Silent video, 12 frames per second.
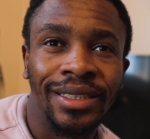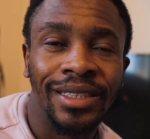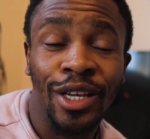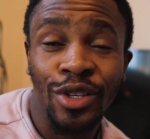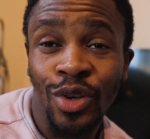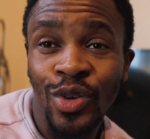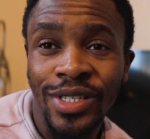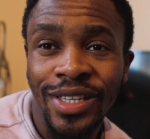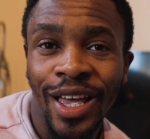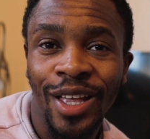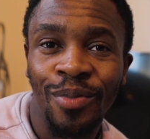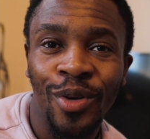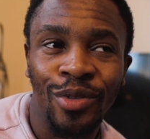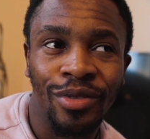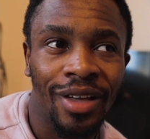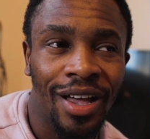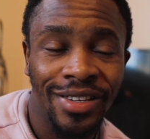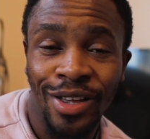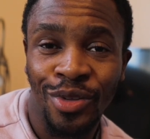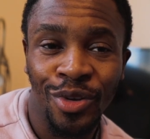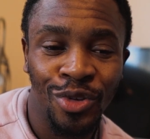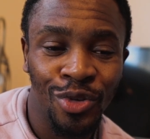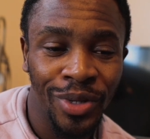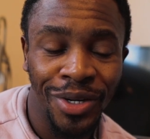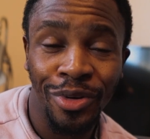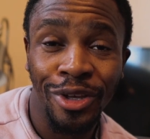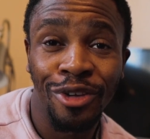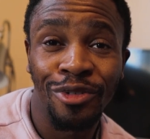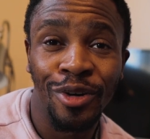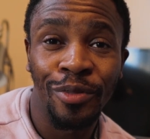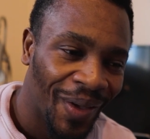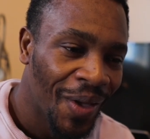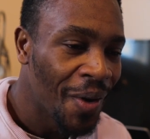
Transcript: exhausted, but as I told you, we don't give up.